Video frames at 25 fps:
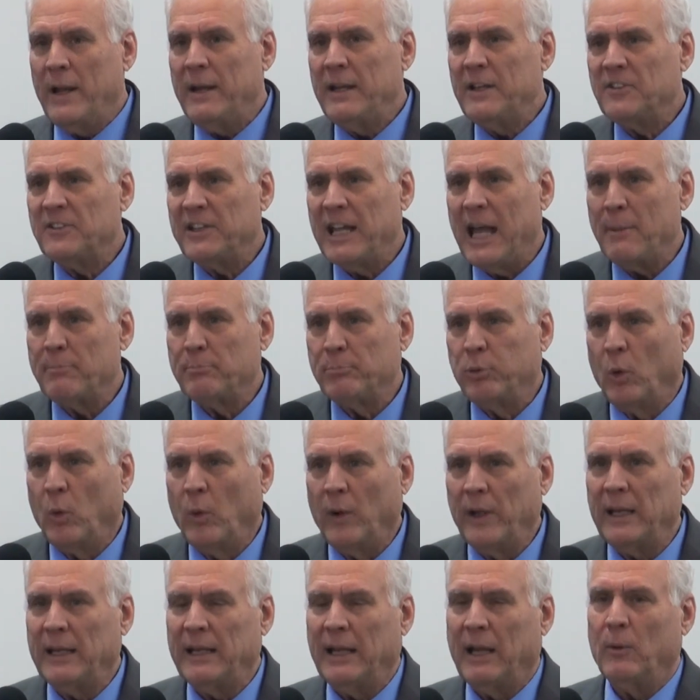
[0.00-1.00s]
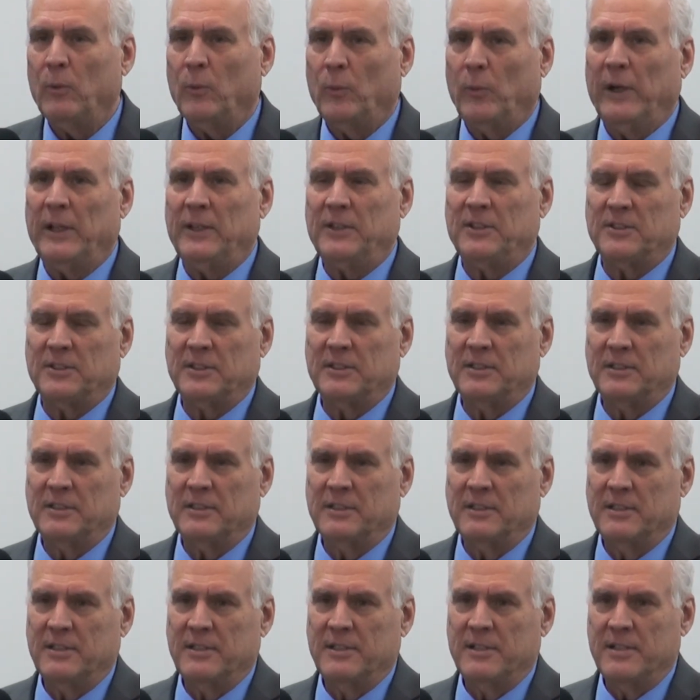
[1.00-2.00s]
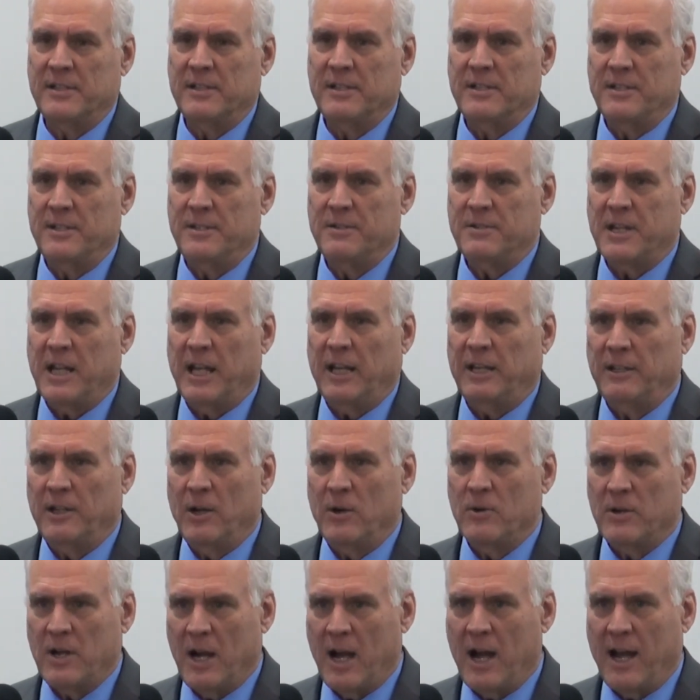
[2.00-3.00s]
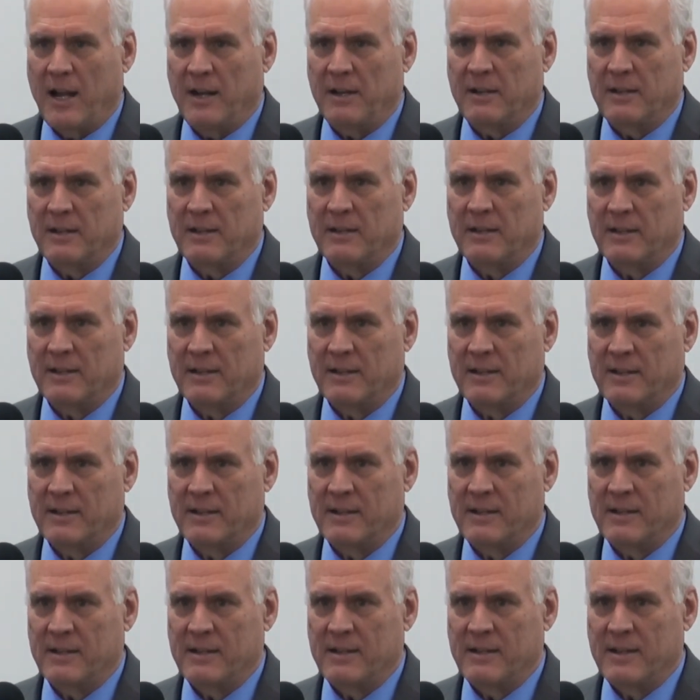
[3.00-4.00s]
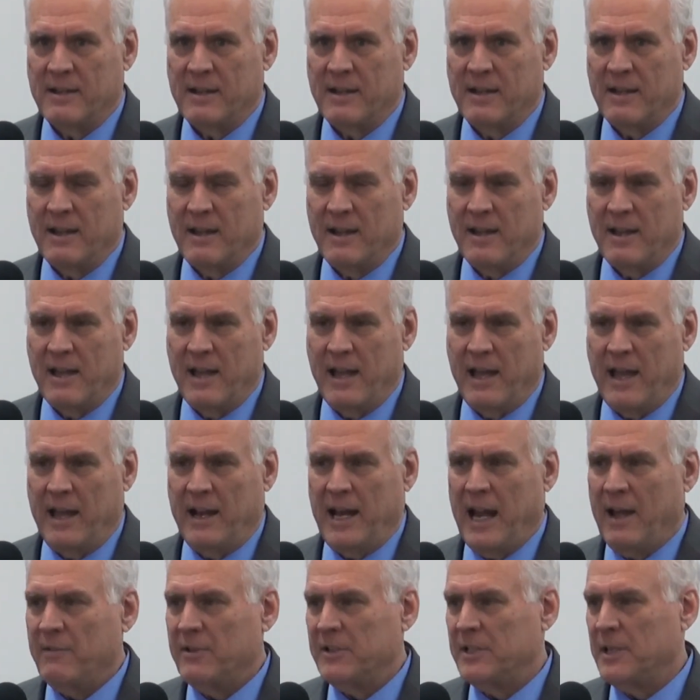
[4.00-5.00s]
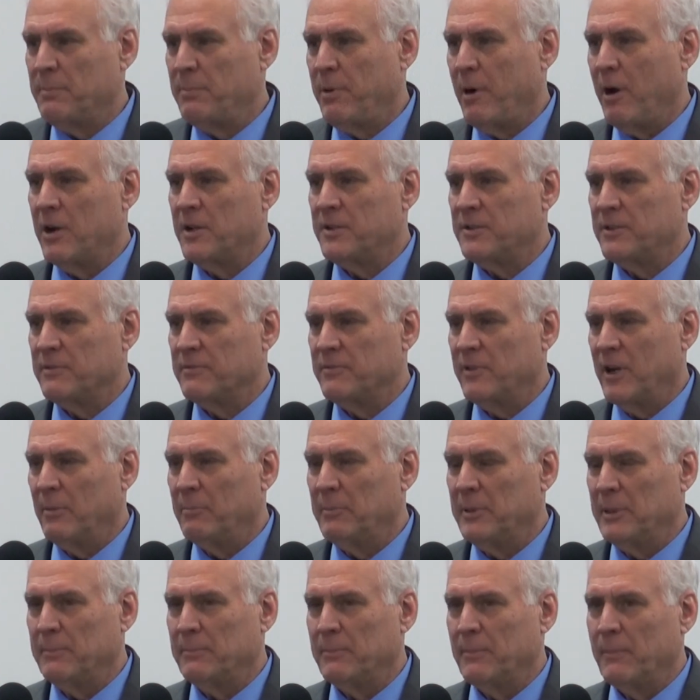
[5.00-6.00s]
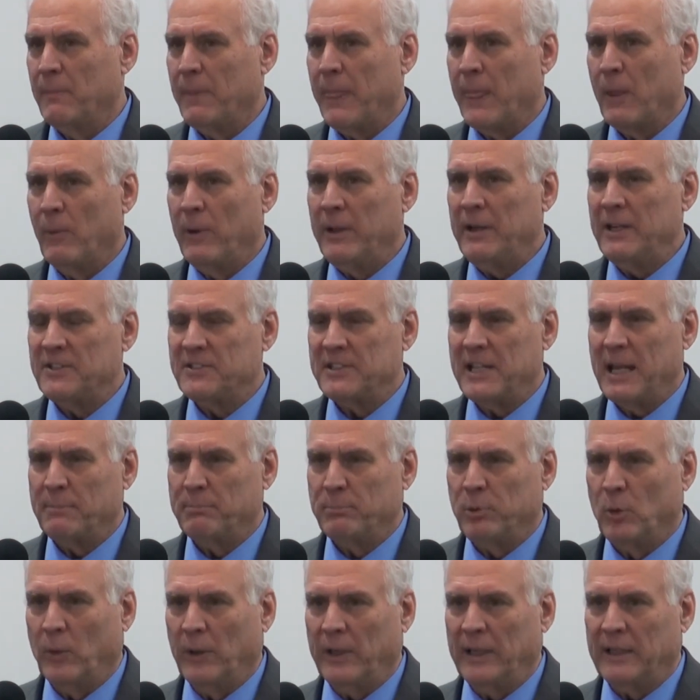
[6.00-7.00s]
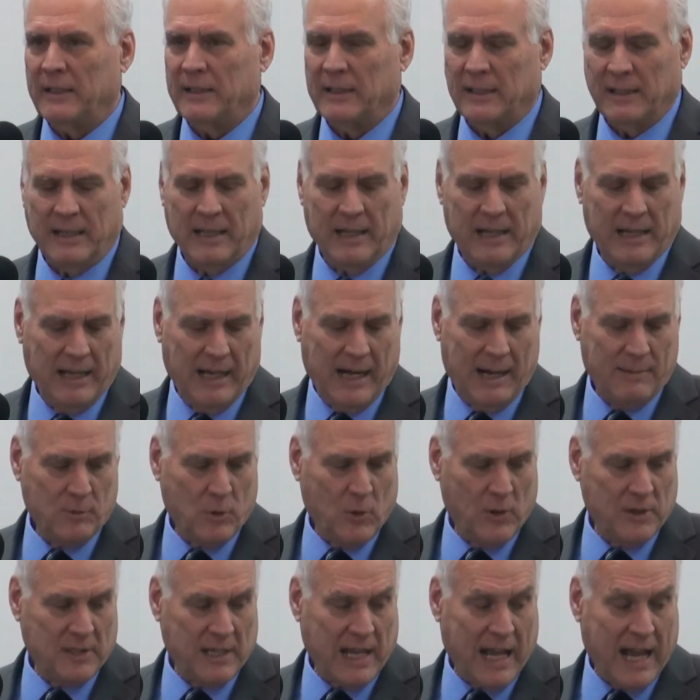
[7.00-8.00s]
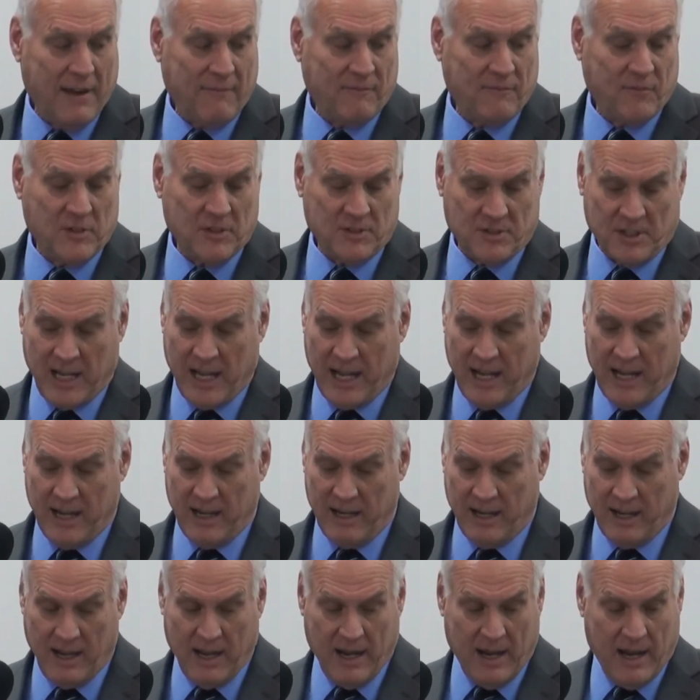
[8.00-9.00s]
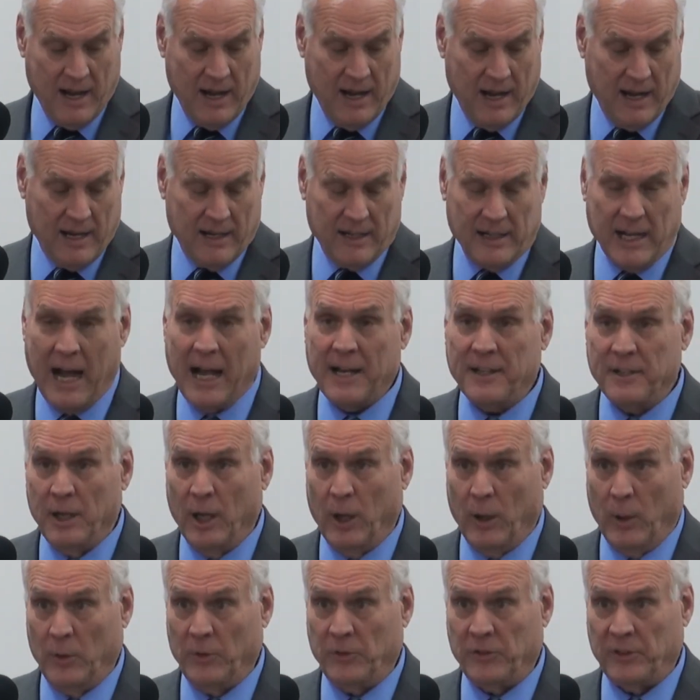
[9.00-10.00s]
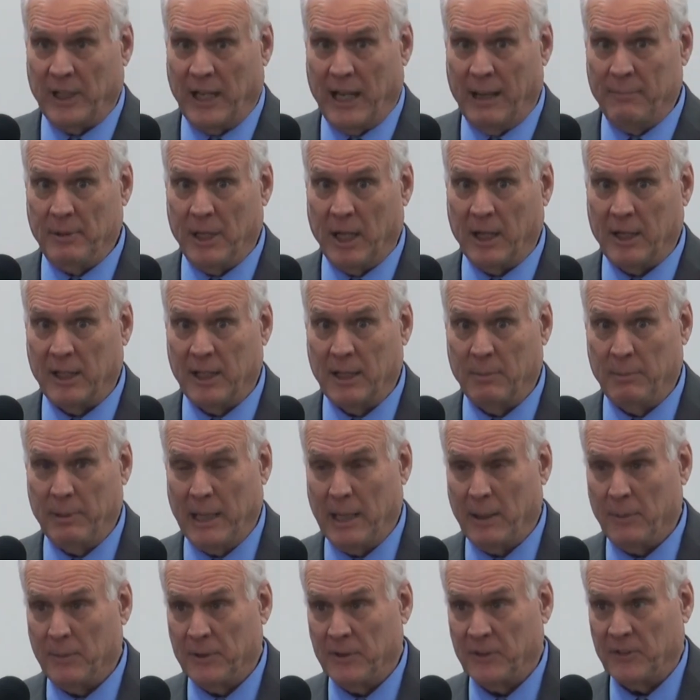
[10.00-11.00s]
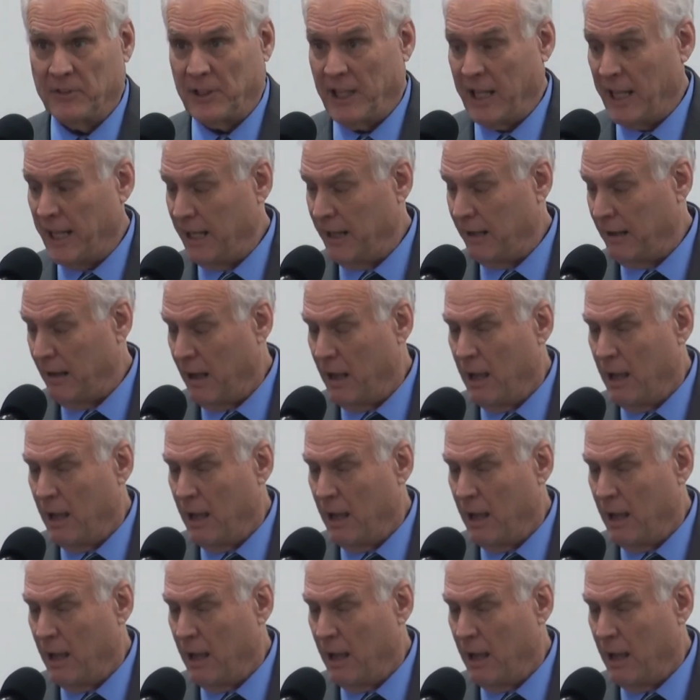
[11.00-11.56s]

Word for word: is that point at which you can know God and have a departure from him? When is that point? And I'm going to have to say God knows I'm not going to be able to say,